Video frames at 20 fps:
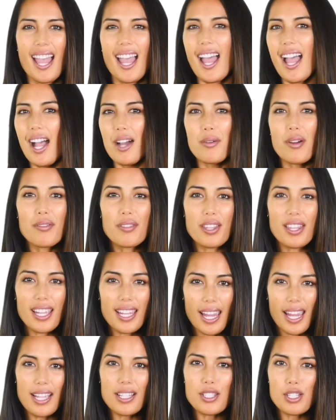However, they
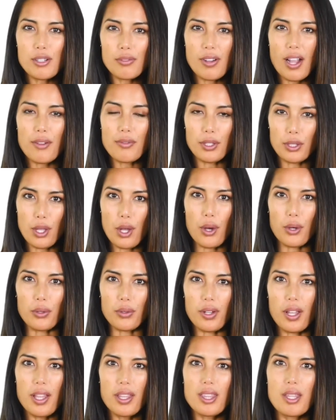can't survive
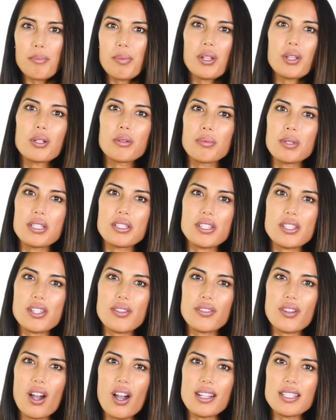alone. The pillar pieces
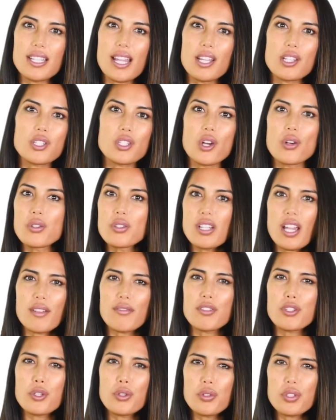of content don't dive
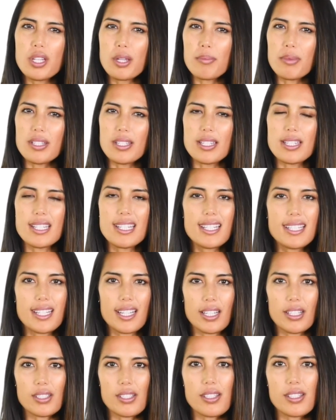too deep into
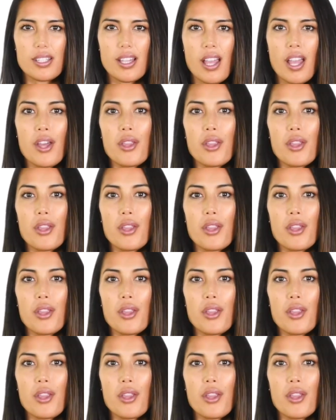details.